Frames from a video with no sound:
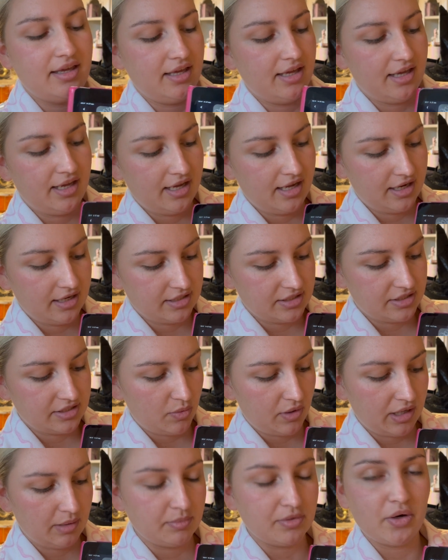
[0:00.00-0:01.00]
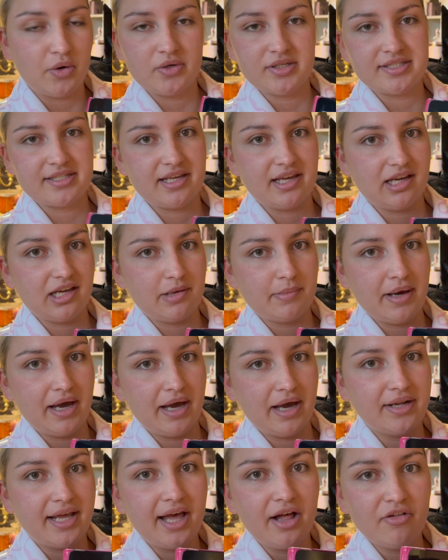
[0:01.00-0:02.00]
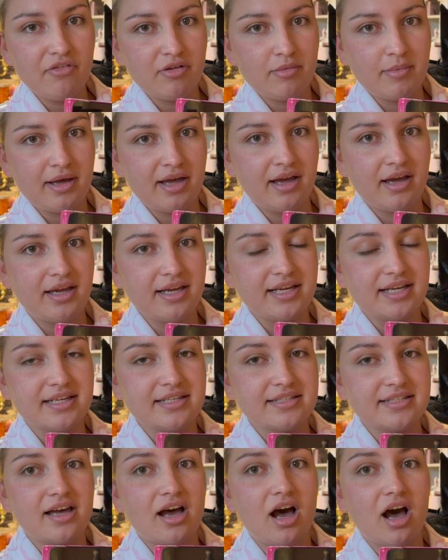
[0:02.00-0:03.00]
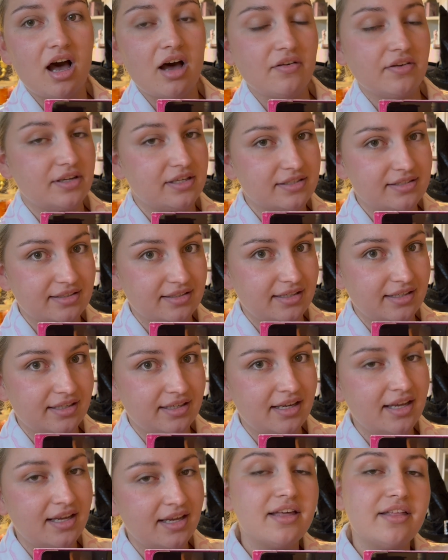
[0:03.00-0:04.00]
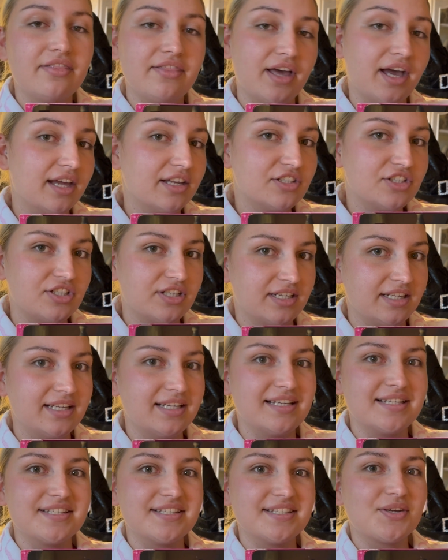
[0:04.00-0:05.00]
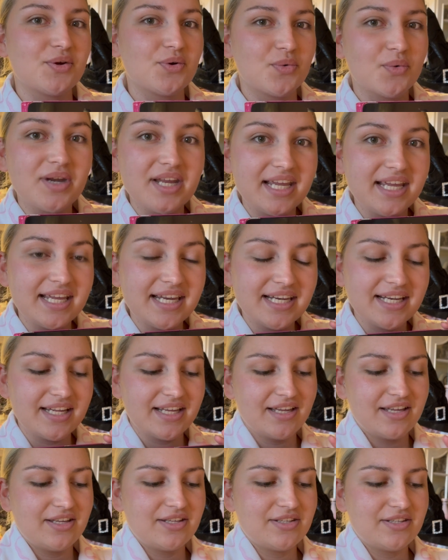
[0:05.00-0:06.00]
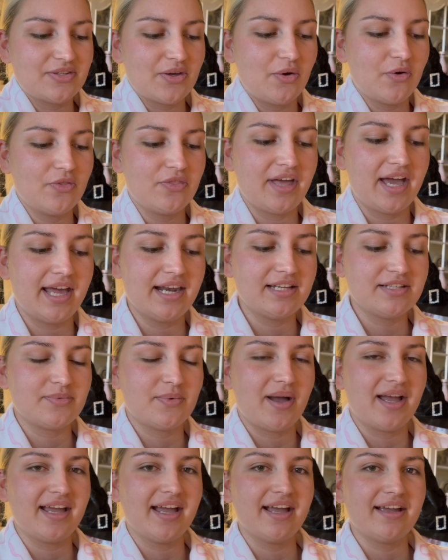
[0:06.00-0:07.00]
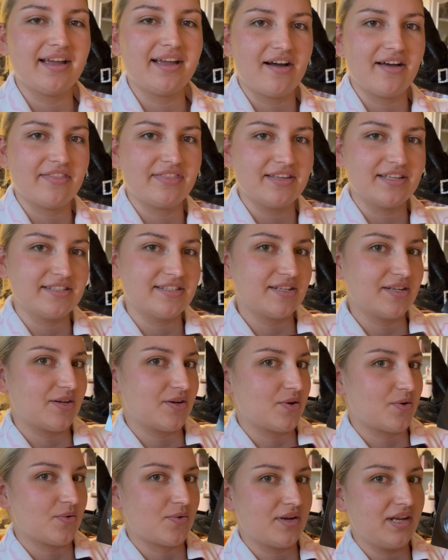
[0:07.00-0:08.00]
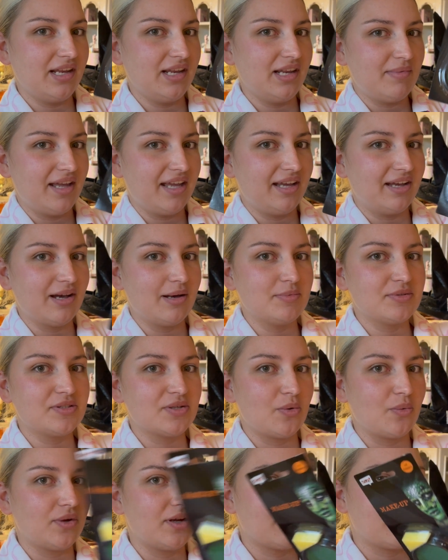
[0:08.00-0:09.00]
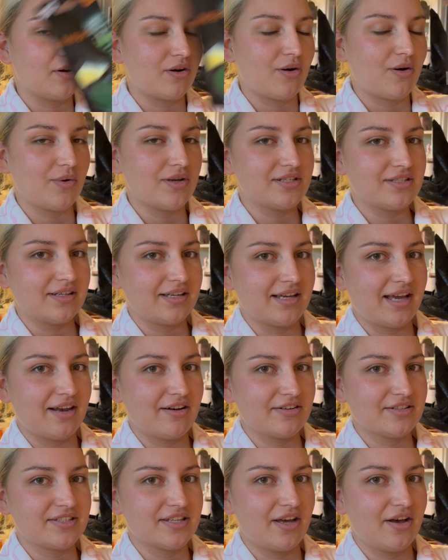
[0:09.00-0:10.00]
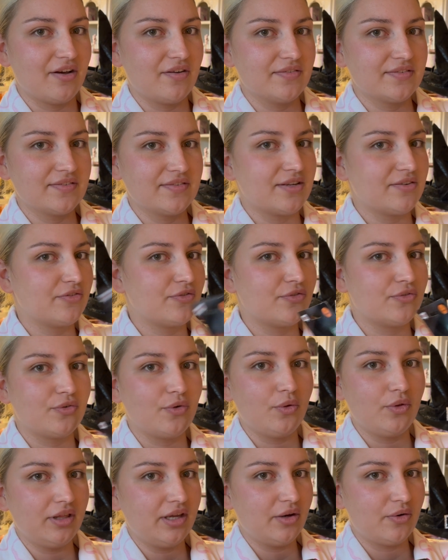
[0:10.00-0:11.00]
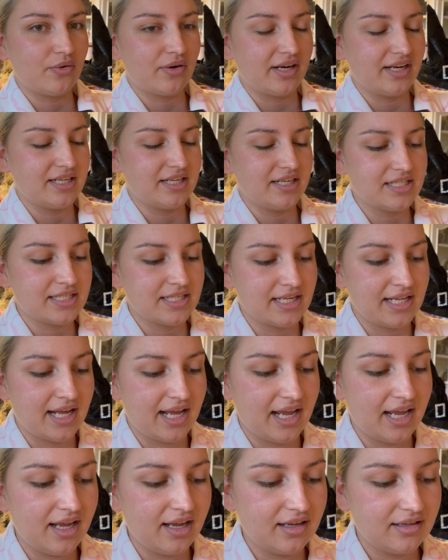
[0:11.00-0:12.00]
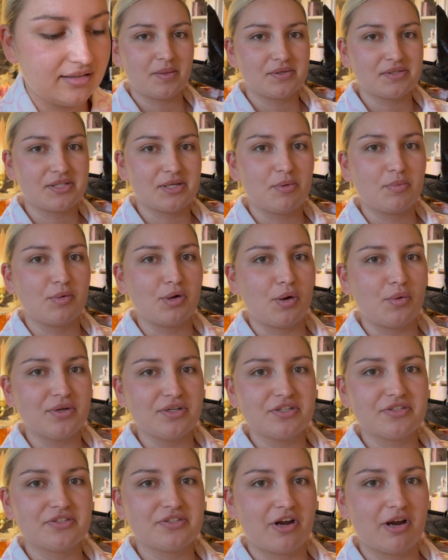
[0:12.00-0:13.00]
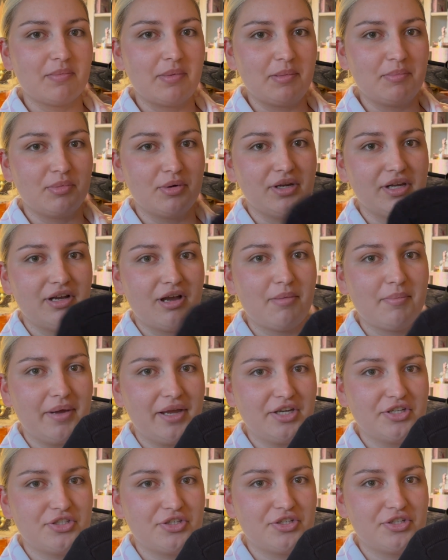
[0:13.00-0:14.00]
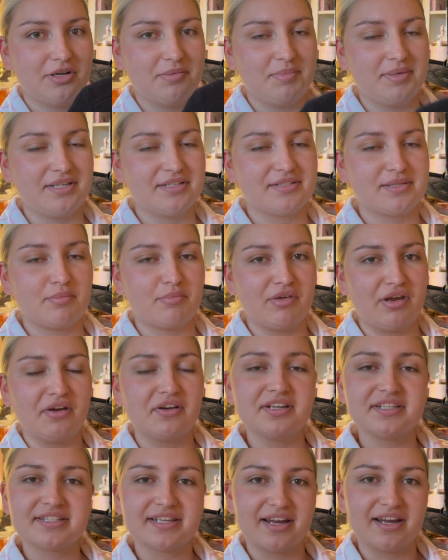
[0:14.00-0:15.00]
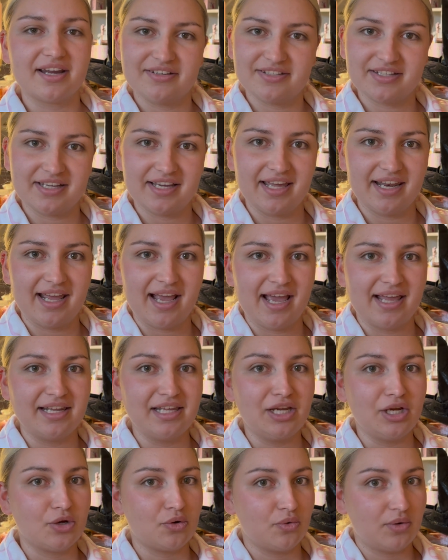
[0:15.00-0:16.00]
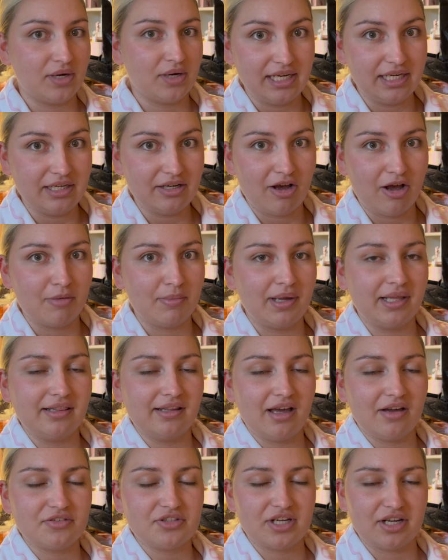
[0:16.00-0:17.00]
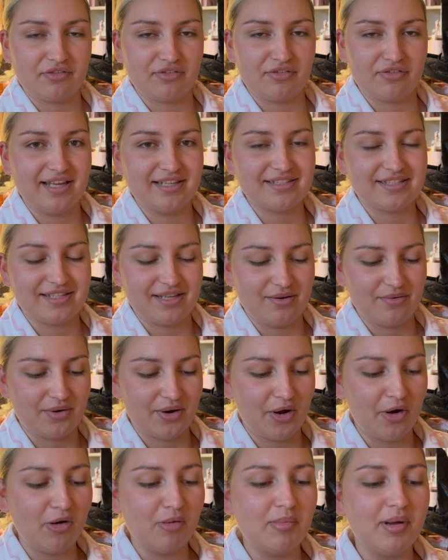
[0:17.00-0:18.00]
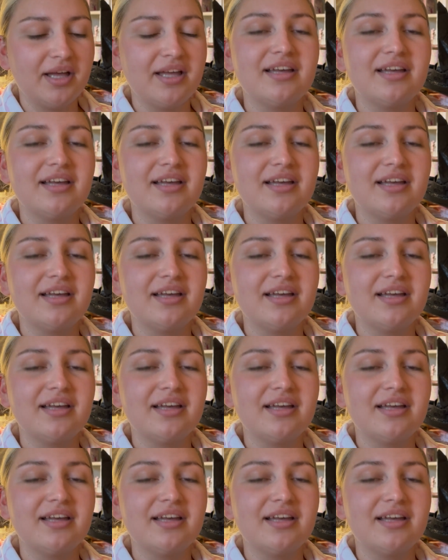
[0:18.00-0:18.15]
And what I'm noticing about Elphaba is obviously that she is green, so that is why I got this green makeup. So we are going to get ourselves fully green today. So I'm going to start by putting on my shirt because I'm very scared to get any green on my Love Shack fancy robe.